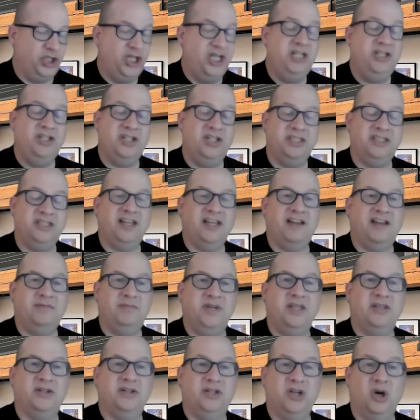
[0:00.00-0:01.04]
she just
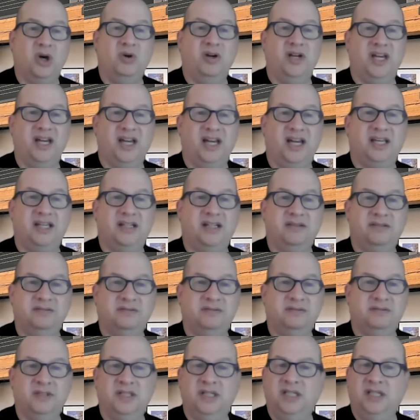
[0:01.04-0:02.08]
gave me the go-ahead
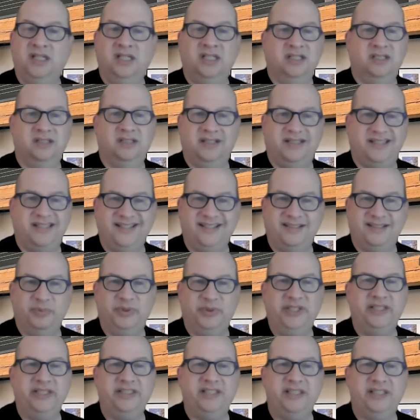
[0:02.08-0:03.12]
to think
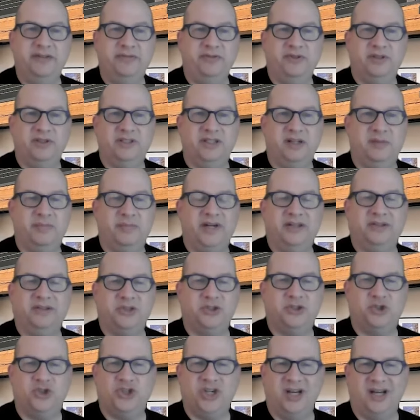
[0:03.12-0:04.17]
completely differently
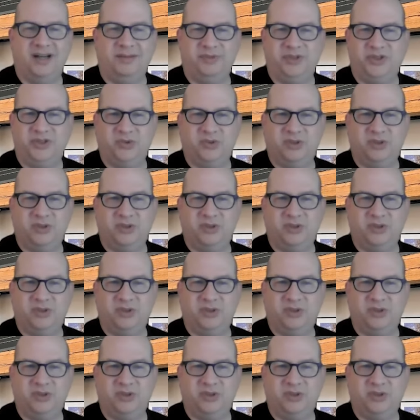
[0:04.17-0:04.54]
about this job.